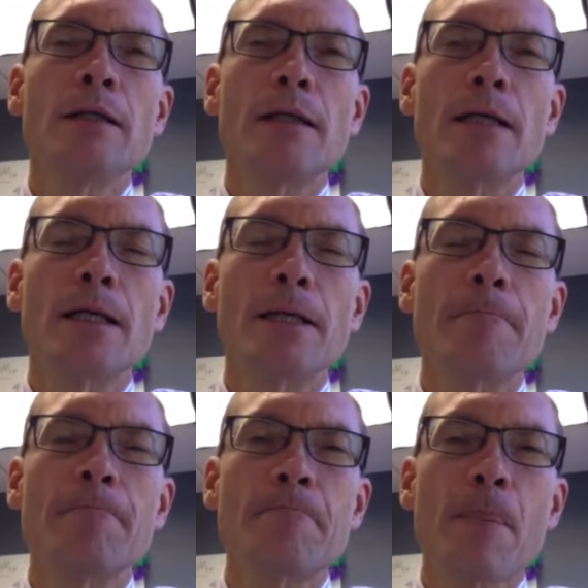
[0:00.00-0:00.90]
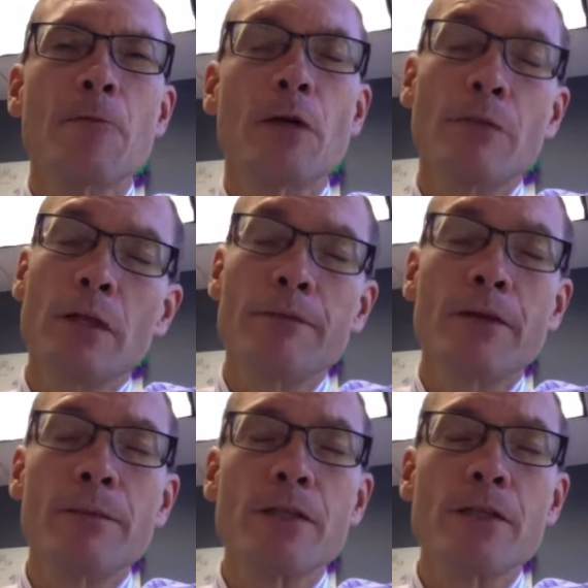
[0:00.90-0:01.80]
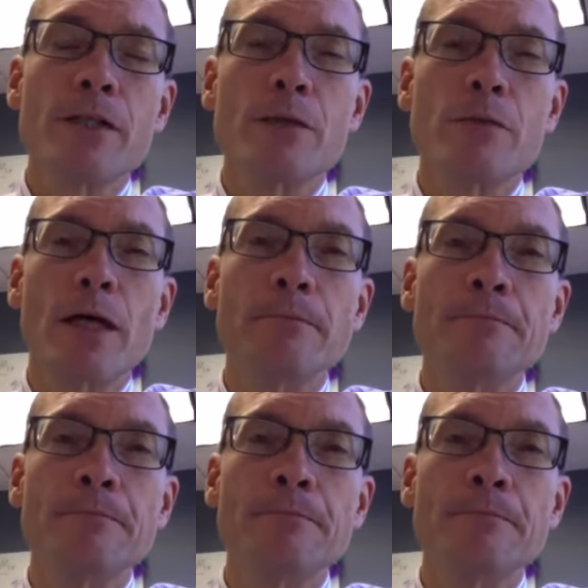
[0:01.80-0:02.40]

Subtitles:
but really very much nationwide.